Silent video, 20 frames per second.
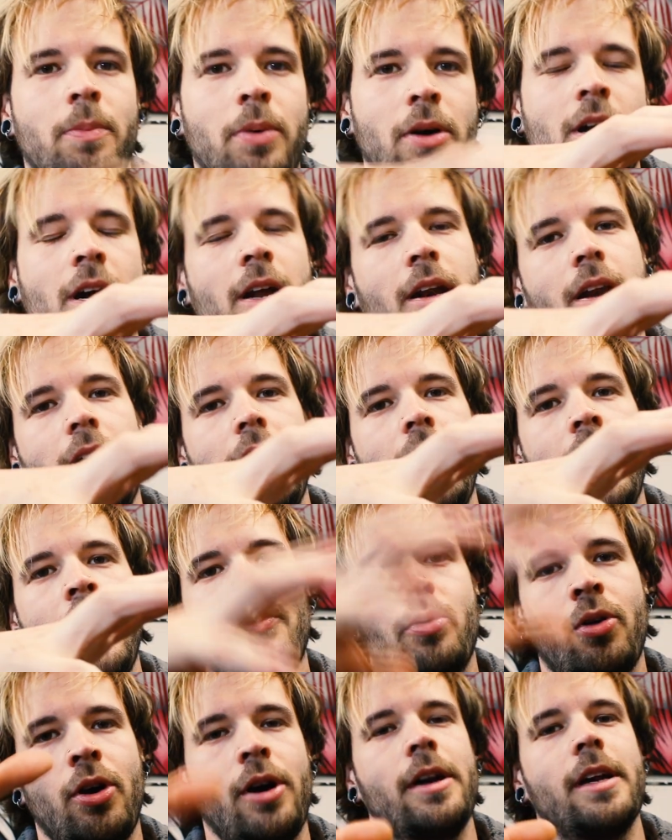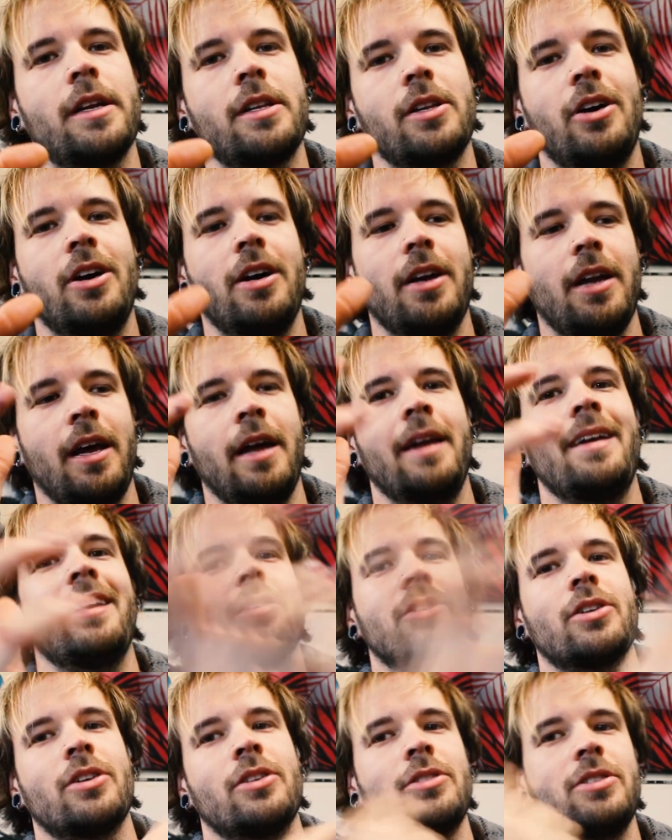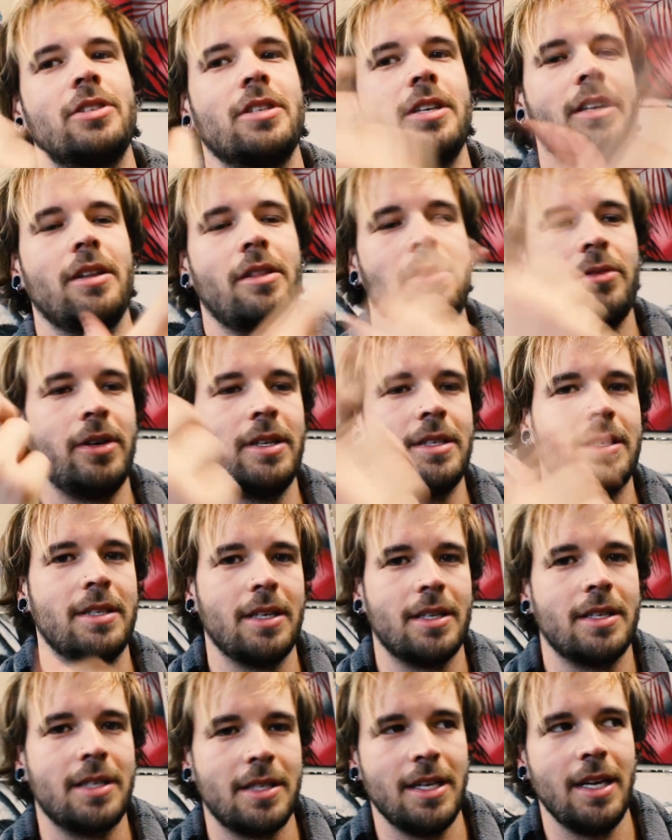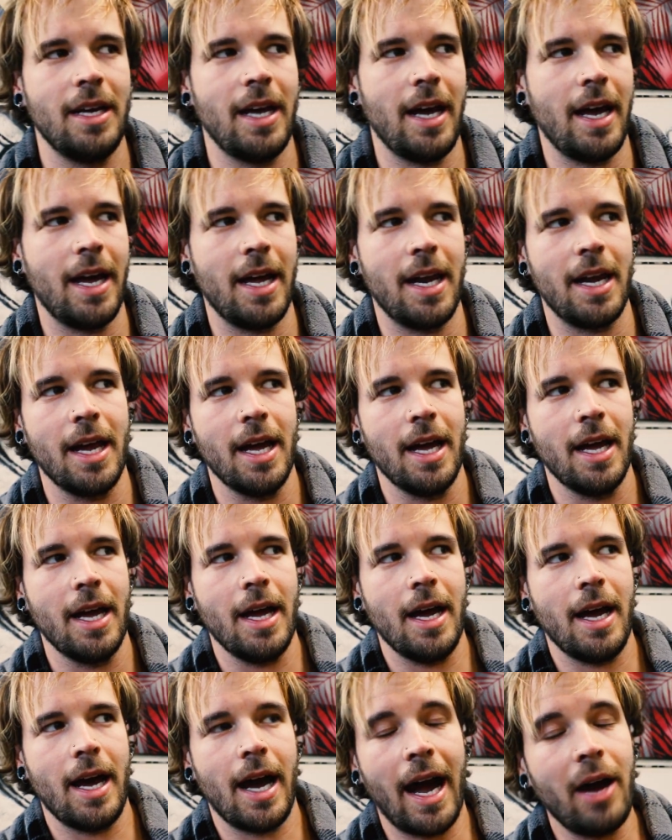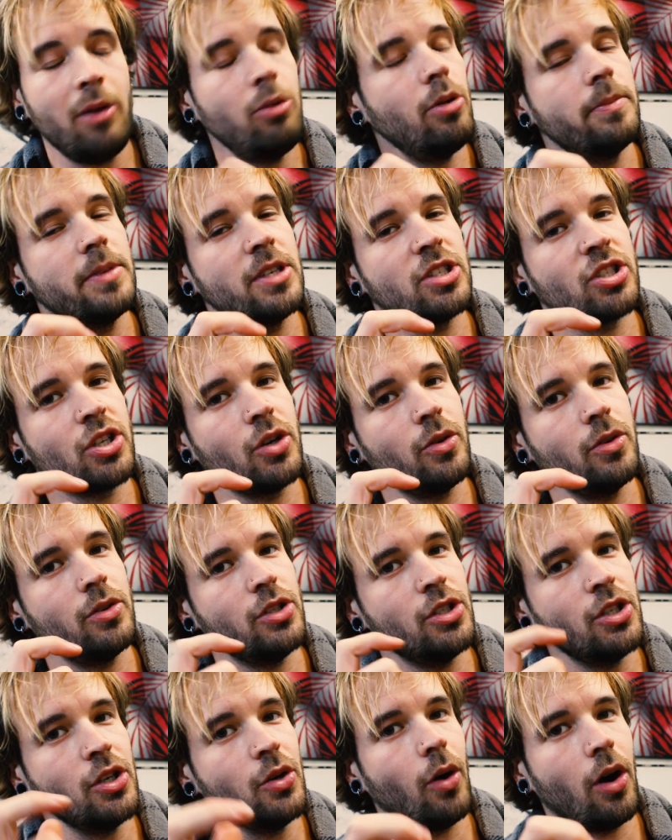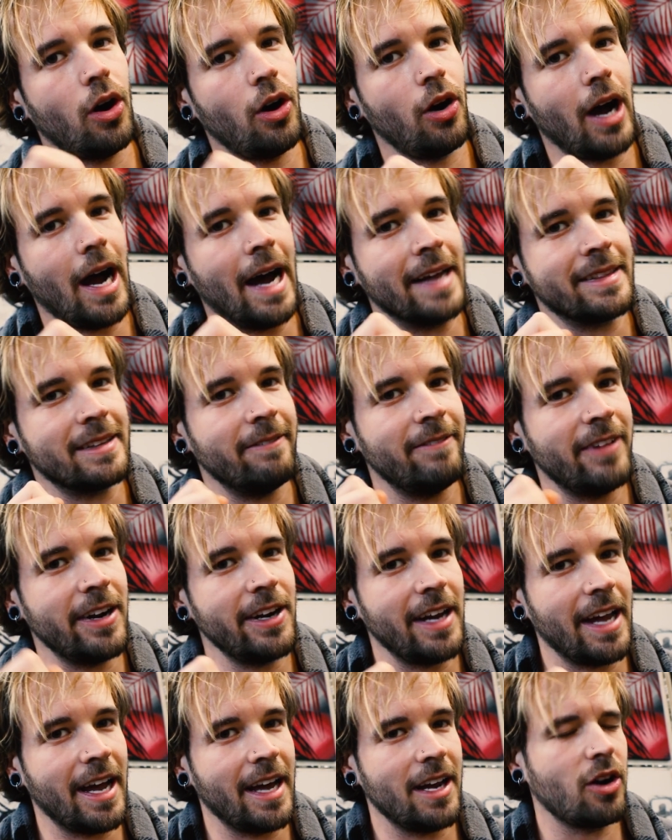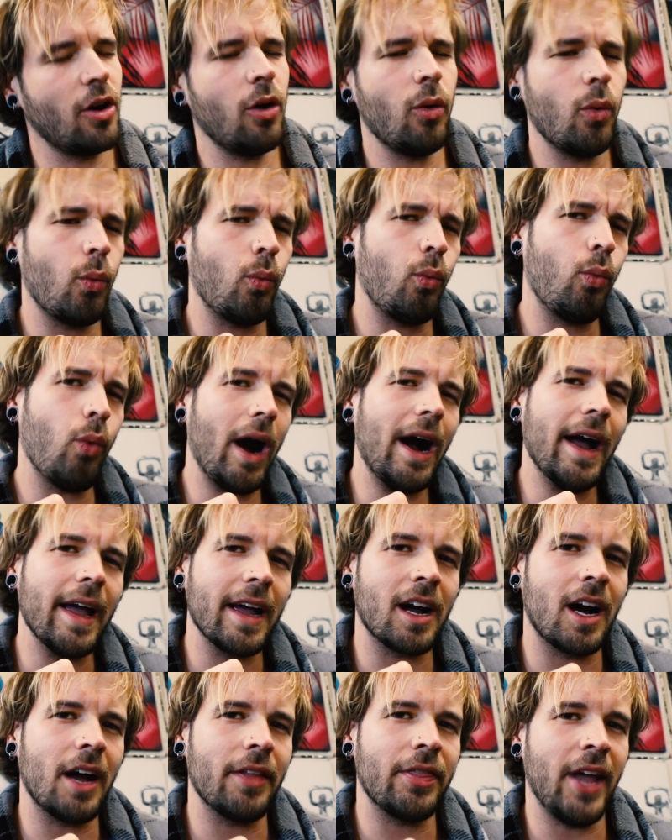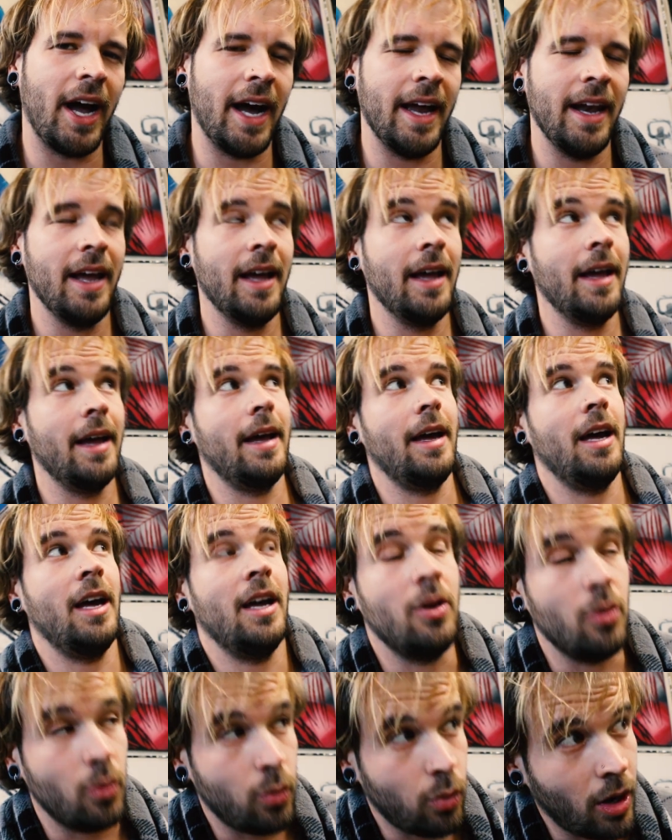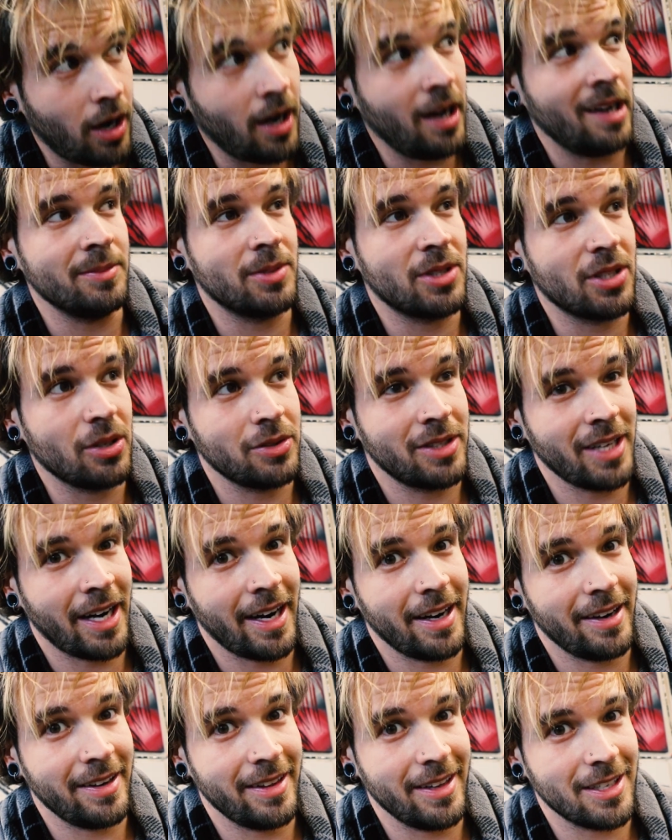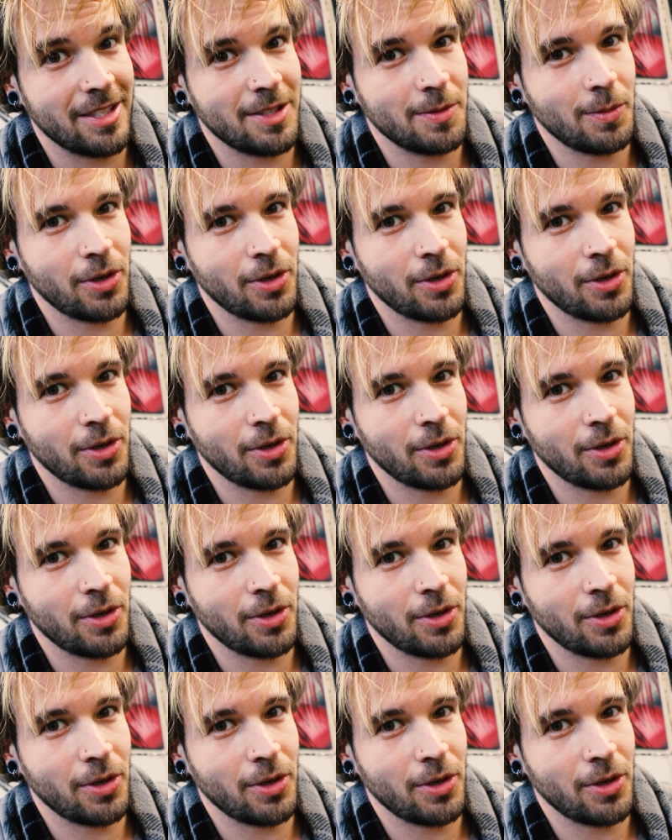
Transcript: you put a product on and it turns it 360. And I will be showing you all at the very end why I got that and why I'm so tired this